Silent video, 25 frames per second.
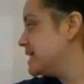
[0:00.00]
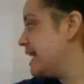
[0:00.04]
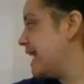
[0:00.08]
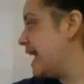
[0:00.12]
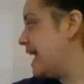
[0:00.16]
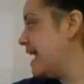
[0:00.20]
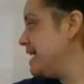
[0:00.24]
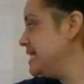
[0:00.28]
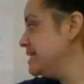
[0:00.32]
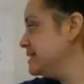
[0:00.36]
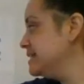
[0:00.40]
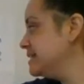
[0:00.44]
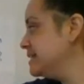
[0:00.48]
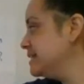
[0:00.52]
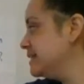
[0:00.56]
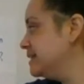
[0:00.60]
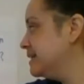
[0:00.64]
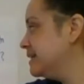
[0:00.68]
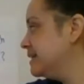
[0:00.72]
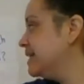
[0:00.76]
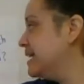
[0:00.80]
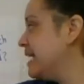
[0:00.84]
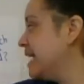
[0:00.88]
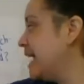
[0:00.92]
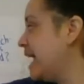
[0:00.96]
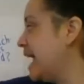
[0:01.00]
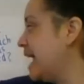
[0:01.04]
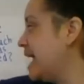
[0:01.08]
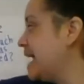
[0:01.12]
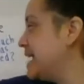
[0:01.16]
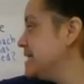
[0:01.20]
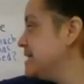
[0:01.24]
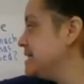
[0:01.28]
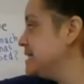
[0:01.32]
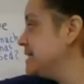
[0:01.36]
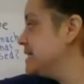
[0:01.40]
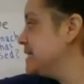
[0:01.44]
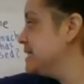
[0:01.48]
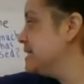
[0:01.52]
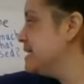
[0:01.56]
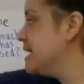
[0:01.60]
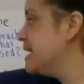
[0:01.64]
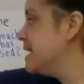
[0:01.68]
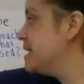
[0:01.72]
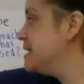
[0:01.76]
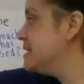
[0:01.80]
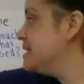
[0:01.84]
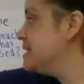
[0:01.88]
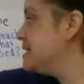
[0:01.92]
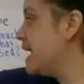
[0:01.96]
at 8,
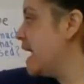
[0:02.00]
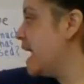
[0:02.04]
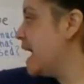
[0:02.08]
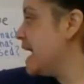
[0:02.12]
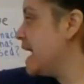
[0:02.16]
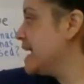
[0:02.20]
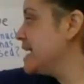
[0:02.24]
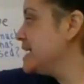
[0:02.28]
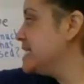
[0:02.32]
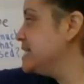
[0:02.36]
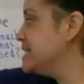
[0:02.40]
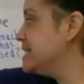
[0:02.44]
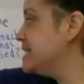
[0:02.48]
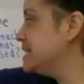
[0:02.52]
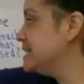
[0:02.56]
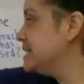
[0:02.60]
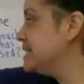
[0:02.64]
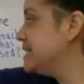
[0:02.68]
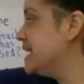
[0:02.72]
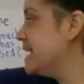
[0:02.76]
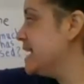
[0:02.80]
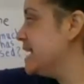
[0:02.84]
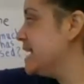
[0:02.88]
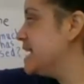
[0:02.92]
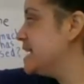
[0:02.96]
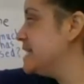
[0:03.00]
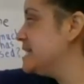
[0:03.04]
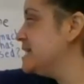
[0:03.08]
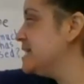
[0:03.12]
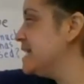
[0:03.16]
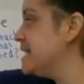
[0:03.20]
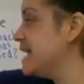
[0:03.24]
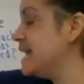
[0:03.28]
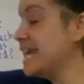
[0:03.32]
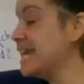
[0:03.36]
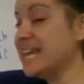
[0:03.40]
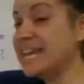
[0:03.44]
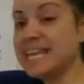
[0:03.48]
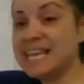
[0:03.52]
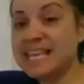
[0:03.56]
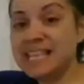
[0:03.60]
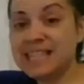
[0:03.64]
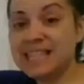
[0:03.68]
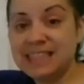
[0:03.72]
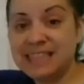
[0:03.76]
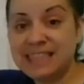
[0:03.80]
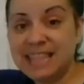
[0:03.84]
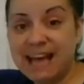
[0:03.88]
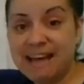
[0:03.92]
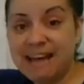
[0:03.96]
9, 10,
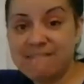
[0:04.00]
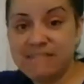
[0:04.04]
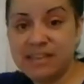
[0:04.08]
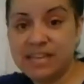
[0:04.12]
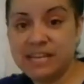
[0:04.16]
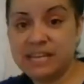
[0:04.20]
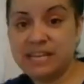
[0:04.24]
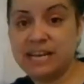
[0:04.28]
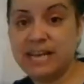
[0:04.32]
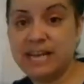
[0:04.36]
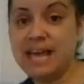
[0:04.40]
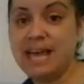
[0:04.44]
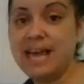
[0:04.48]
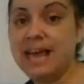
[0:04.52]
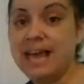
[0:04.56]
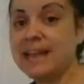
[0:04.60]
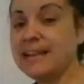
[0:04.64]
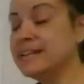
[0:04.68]
11.